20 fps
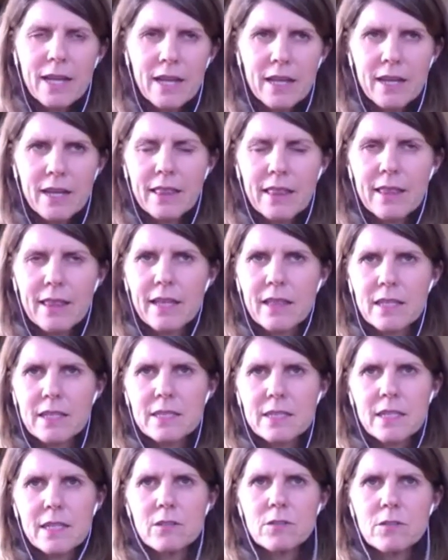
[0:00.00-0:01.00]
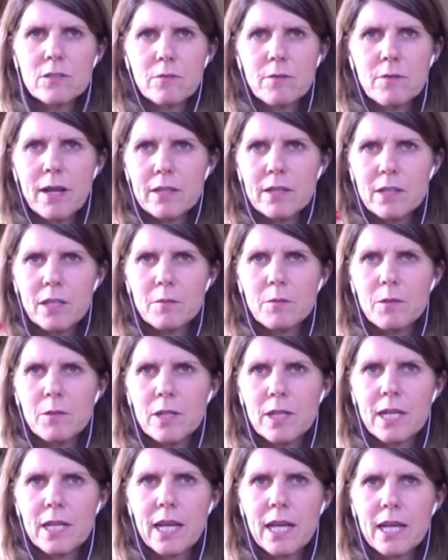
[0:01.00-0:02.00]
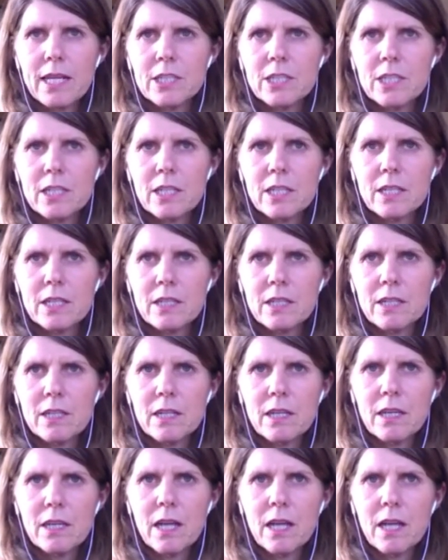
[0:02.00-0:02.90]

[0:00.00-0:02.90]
in, I think, the skills around communication,